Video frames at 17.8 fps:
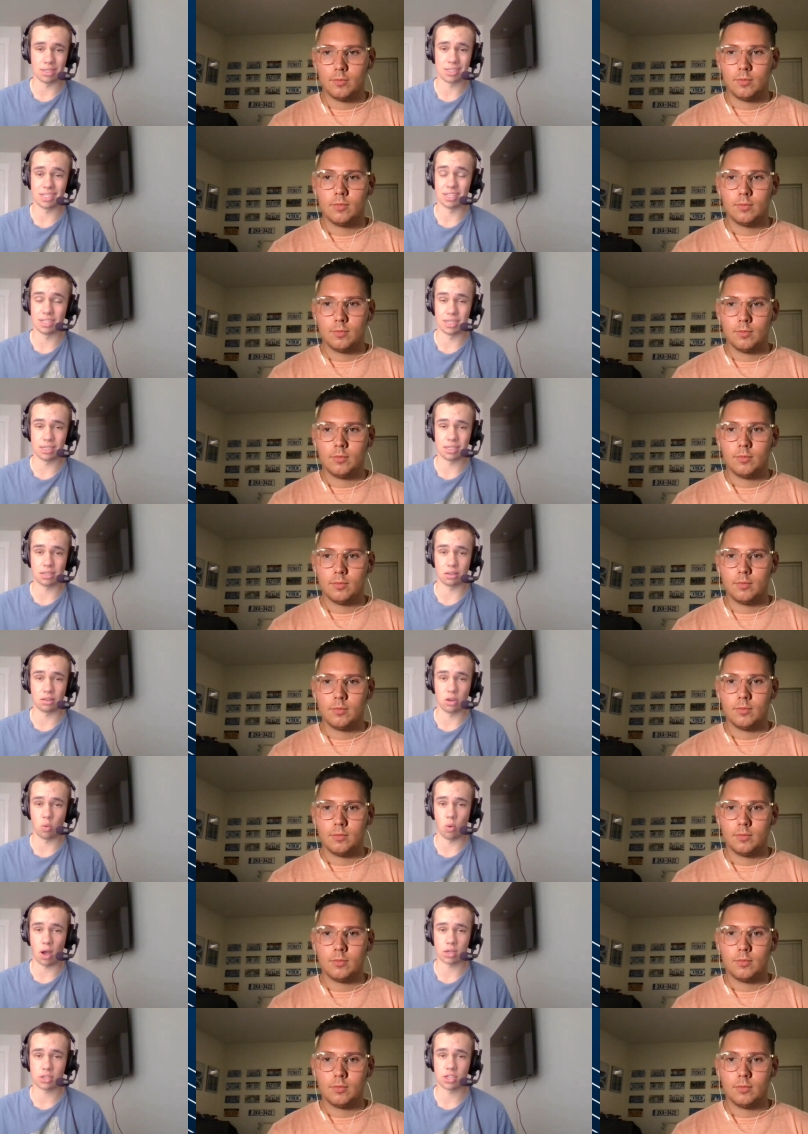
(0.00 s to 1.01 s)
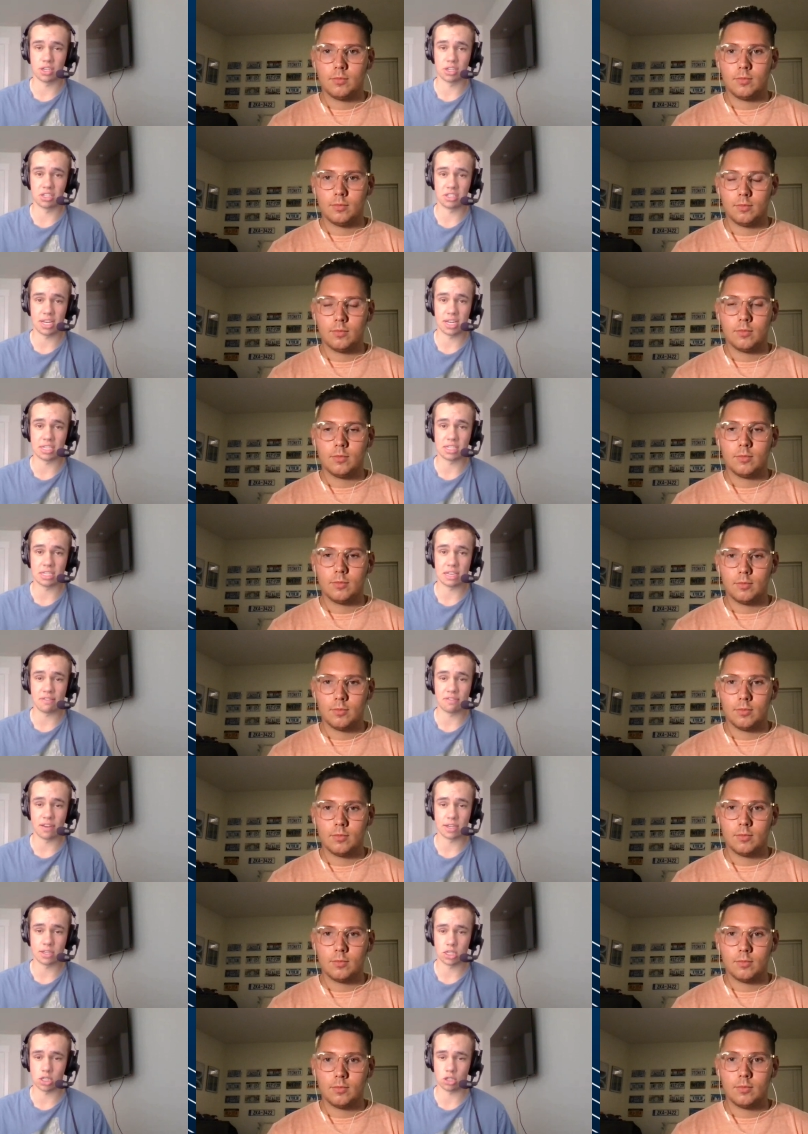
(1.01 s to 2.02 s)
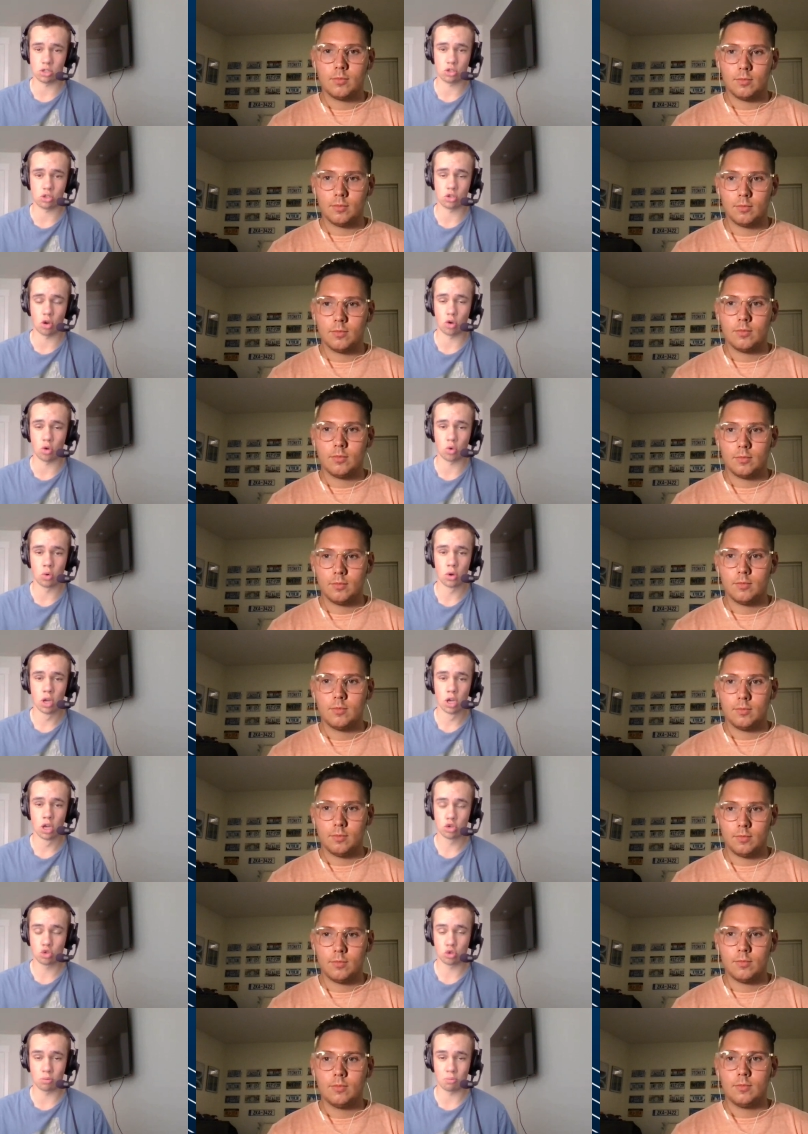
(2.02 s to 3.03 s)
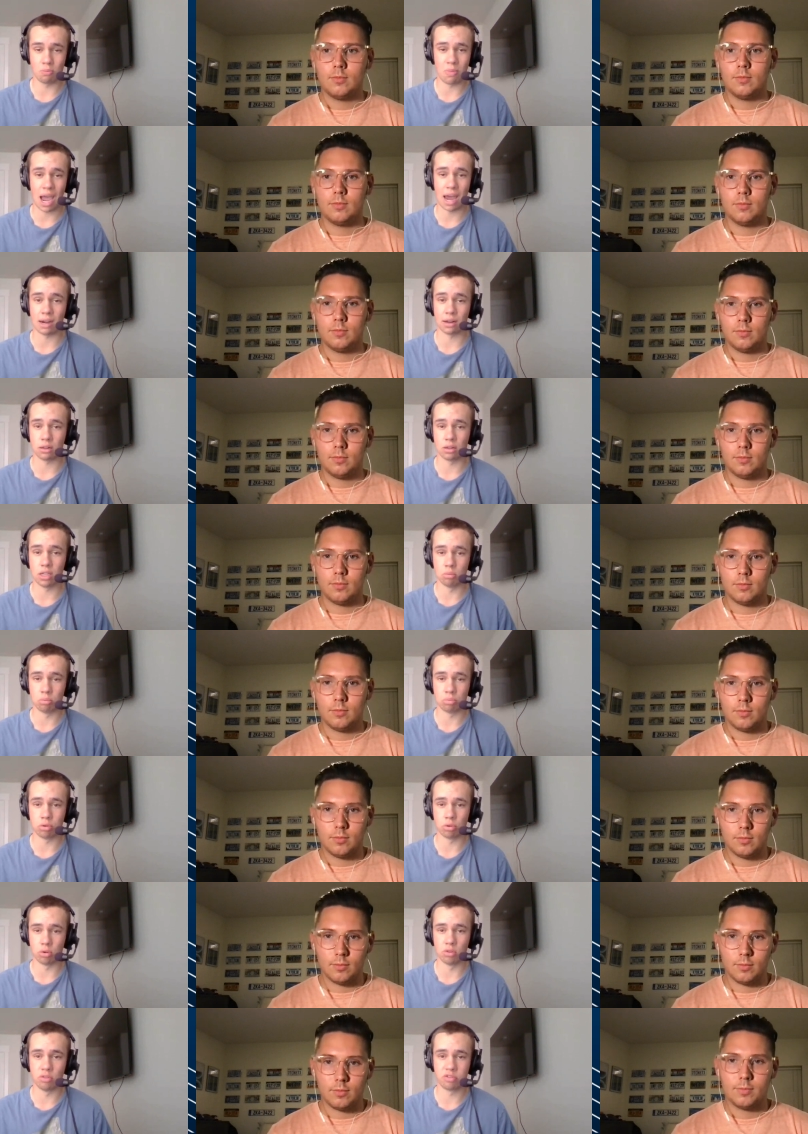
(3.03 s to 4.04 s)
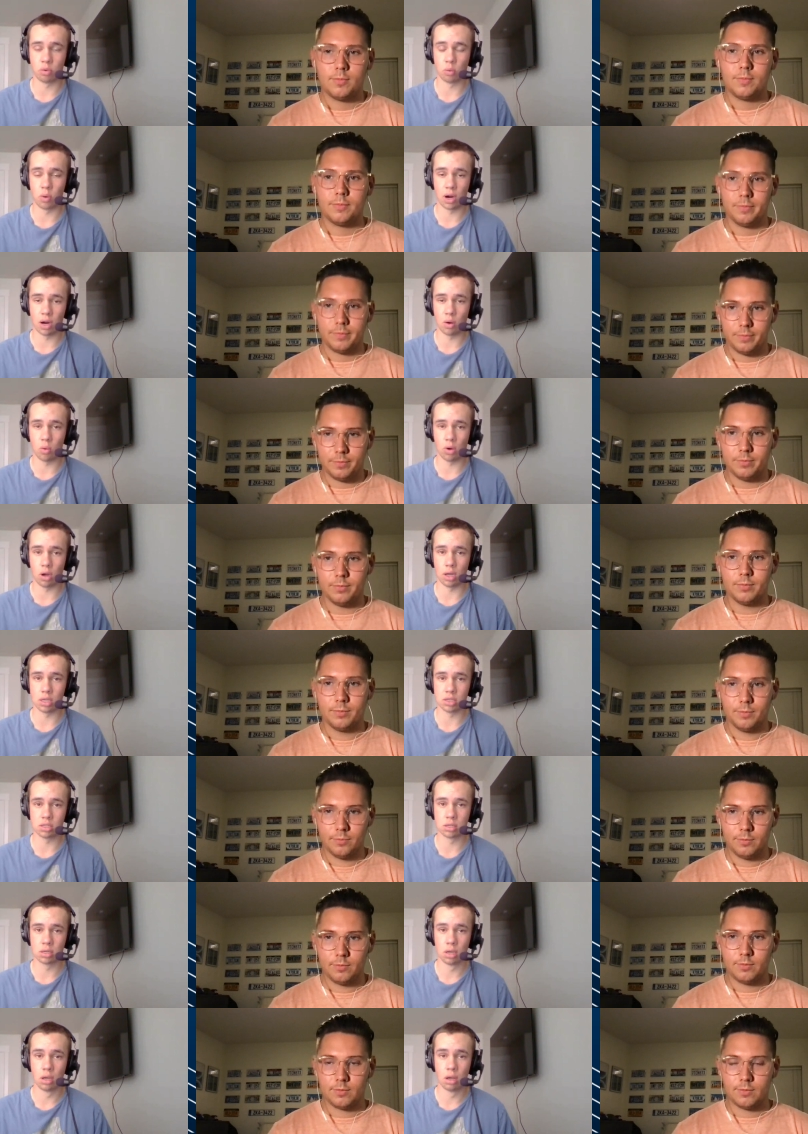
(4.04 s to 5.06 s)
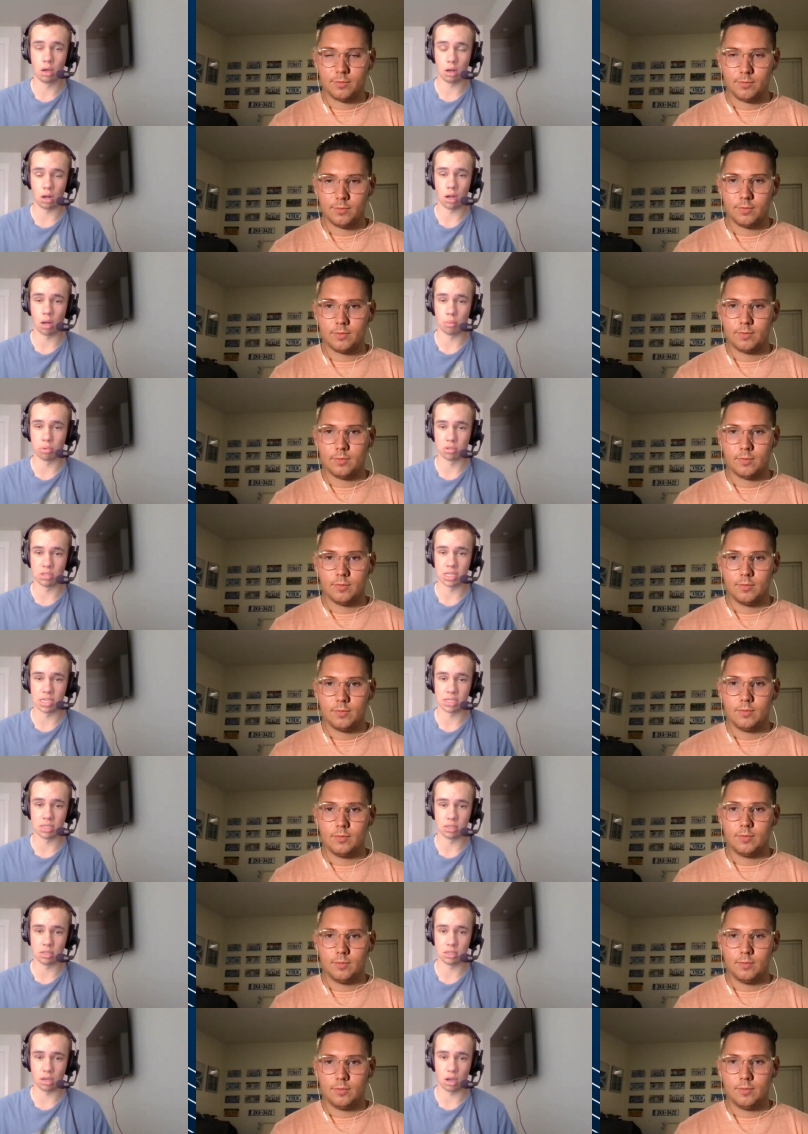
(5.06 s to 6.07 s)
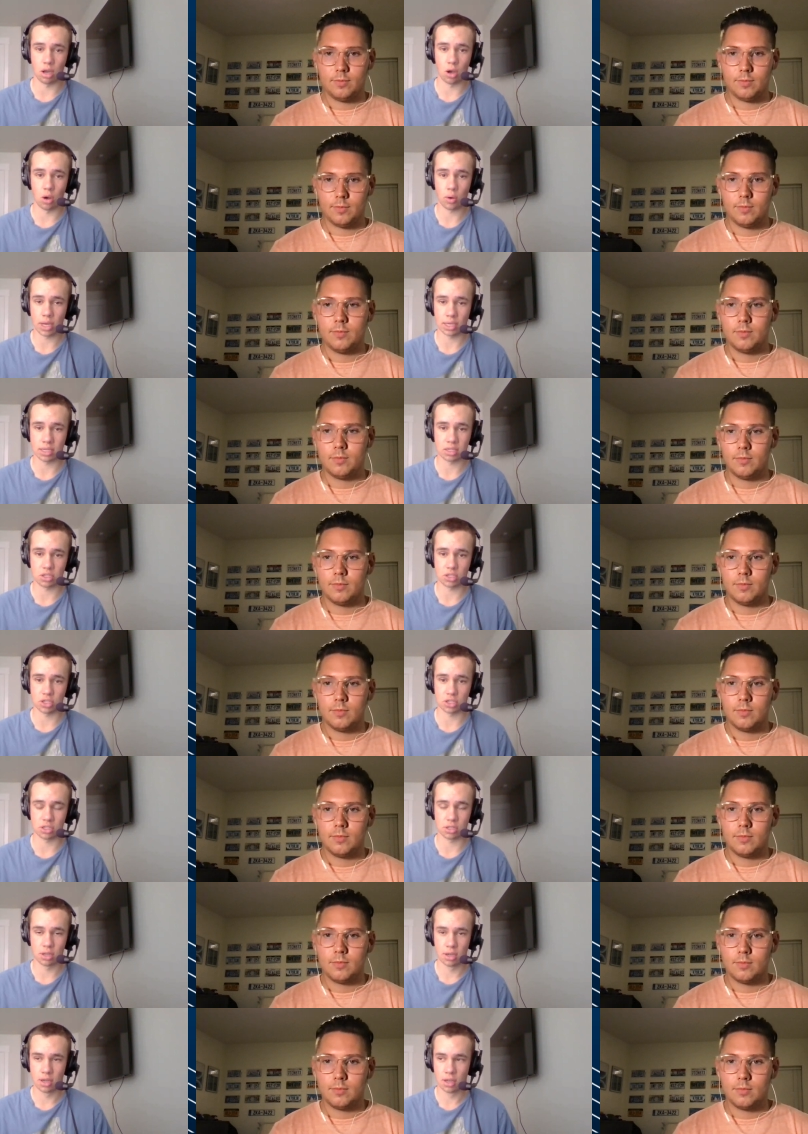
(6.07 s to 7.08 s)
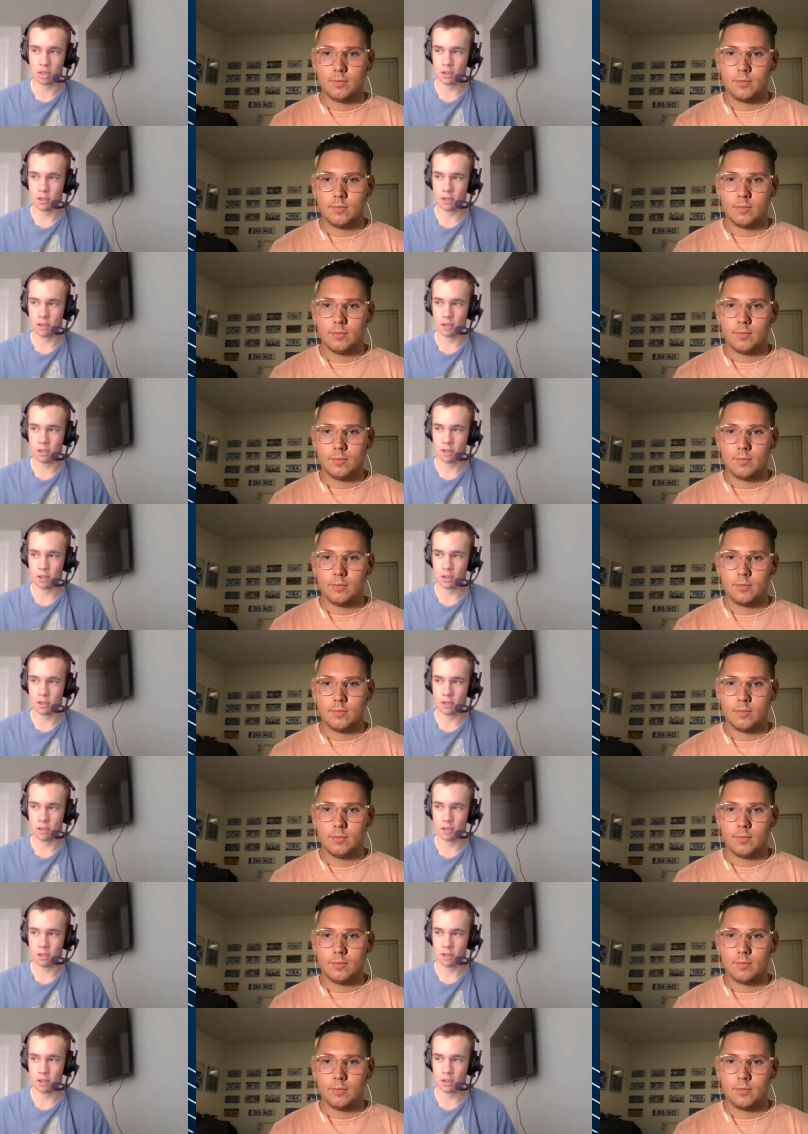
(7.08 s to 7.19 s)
Speaker 1: Statistically, Washington State's defense is so dramatically improved from where it was a couple seasons ago. It's just